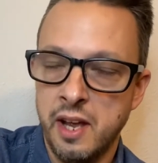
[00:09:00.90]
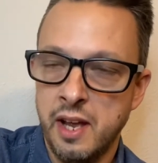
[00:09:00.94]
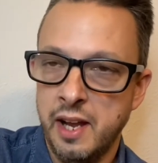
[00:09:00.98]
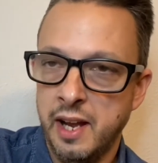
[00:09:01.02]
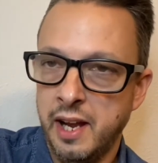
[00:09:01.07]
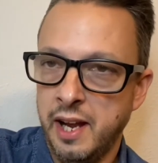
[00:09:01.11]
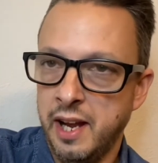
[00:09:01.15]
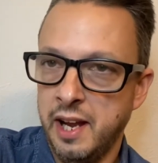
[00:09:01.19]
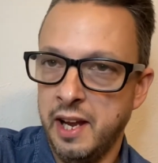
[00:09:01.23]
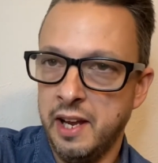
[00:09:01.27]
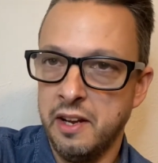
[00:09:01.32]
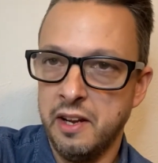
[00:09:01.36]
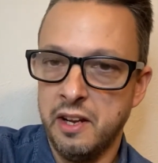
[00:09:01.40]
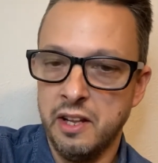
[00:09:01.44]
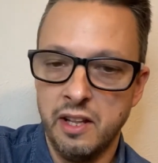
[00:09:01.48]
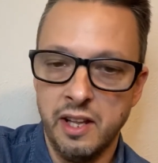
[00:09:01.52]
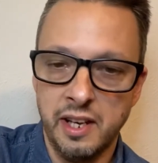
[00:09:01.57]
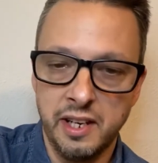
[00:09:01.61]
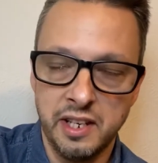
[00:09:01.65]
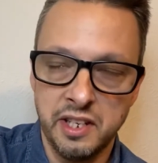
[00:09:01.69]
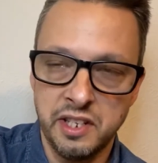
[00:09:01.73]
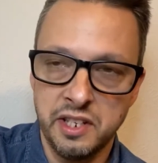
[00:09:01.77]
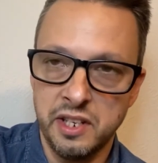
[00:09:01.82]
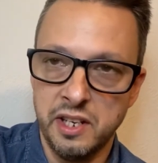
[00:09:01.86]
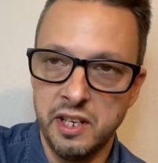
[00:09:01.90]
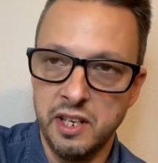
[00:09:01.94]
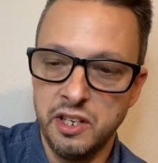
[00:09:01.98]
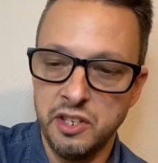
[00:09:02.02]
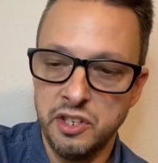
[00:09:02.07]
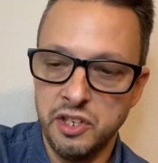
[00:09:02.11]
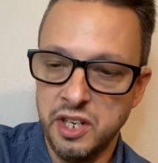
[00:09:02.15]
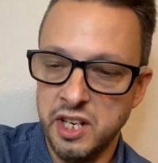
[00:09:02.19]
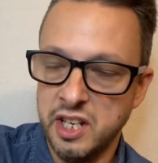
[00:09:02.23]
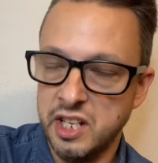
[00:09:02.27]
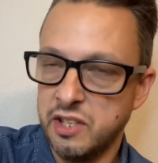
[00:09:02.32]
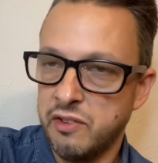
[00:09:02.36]
And like I said,
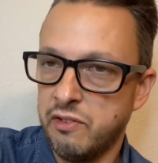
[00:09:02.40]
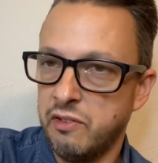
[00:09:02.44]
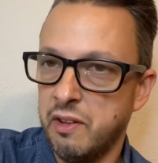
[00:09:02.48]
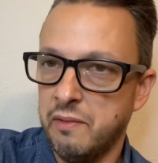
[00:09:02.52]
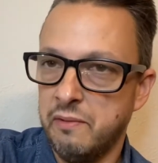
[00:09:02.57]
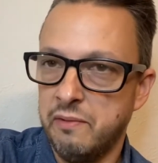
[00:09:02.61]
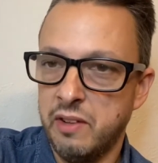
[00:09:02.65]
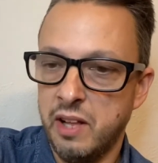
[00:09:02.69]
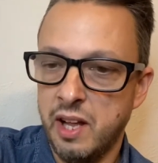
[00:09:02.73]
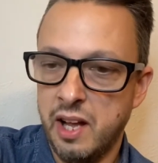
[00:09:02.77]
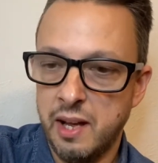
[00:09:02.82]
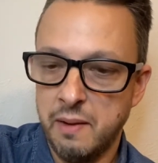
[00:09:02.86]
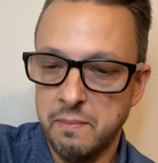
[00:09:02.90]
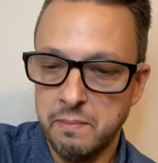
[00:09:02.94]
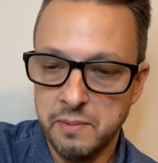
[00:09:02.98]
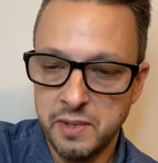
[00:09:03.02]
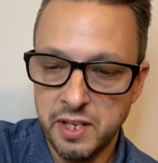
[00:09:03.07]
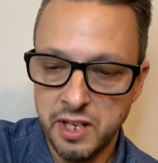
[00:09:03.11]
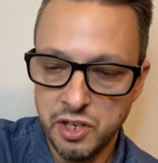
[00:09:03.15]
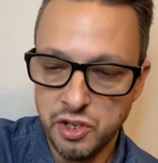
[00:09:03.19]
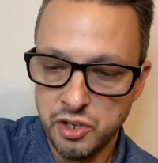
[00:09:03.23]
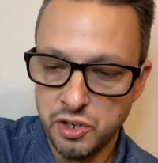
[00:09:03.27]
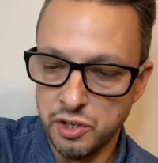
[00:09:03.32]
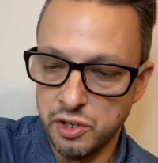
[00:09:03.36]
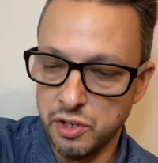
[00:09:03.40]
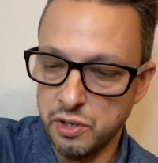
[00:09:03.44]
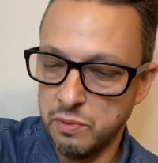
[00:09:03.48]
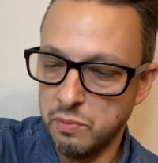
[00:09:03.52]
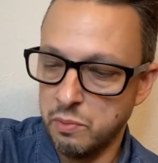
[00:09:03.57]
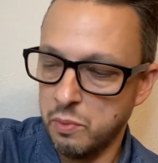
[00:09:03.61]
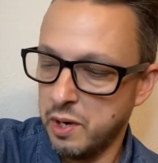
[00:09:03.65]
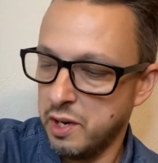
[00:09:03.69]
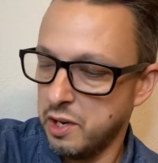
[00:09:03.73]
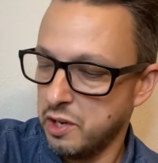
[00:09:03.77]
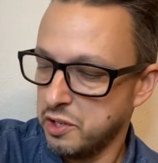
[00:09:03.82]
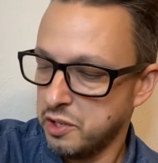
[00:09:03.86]
jeans, flip-flop, t-shirt,
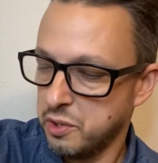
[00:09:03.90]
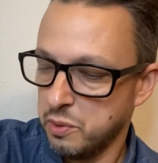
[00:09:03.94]
wear it to